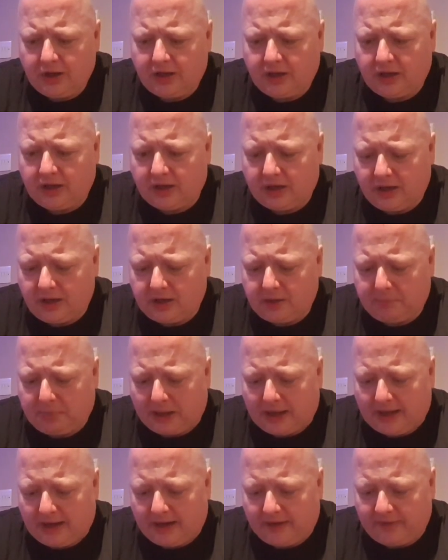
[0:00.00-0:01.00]
you need a
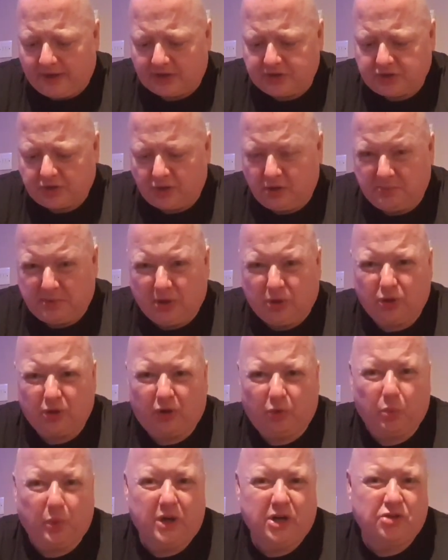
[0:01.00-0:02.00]
burner that's going to be good
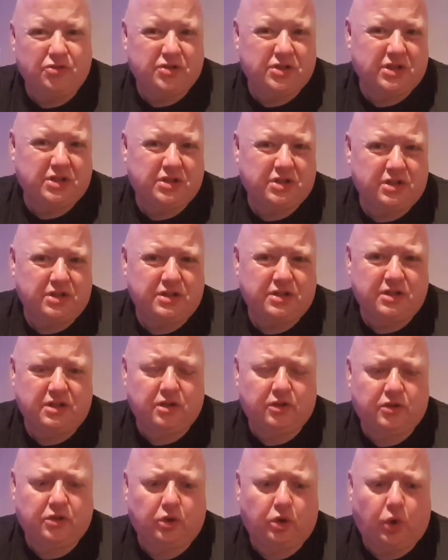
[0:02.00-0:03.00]
on wind resistance.
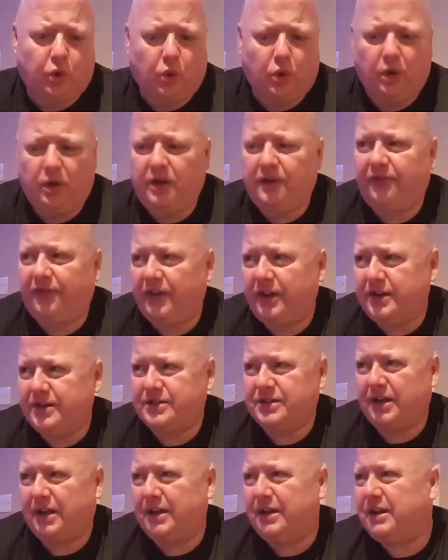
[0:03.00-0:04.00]
They'll quote you
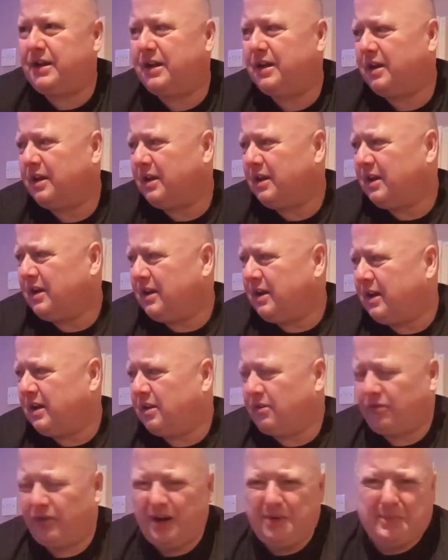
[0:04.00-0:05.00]
figures like, in a
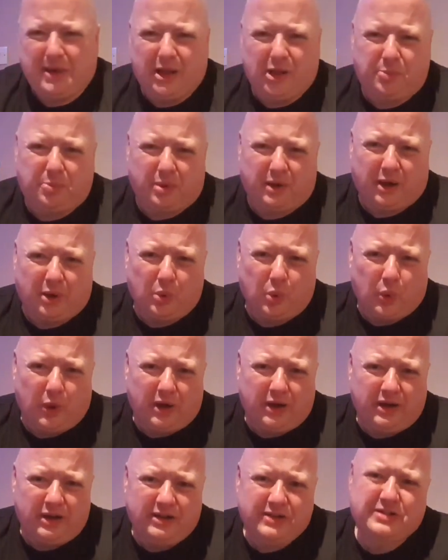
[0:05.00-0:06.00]
3 mile per hour
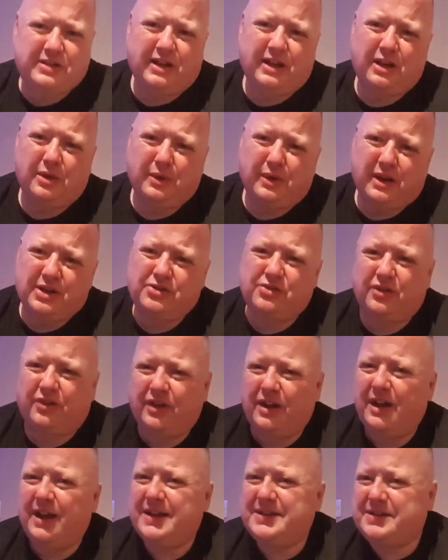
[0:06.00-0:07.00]
wind, it'll take you an extra
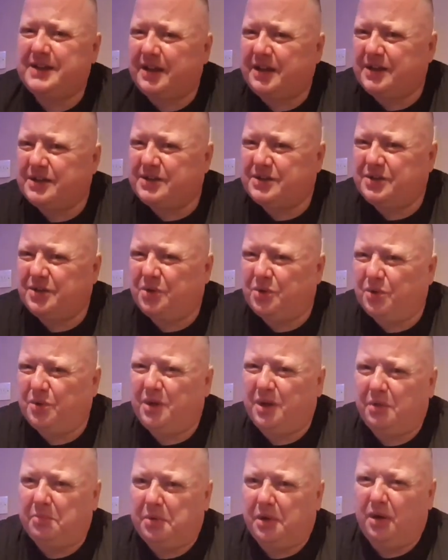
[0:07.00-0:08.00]
30 seconds to
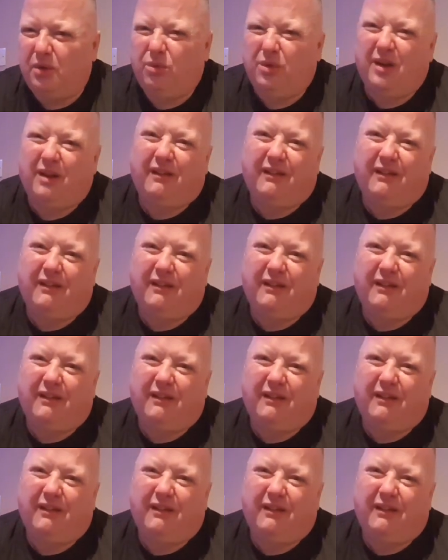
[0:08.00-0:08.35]
cook your brew.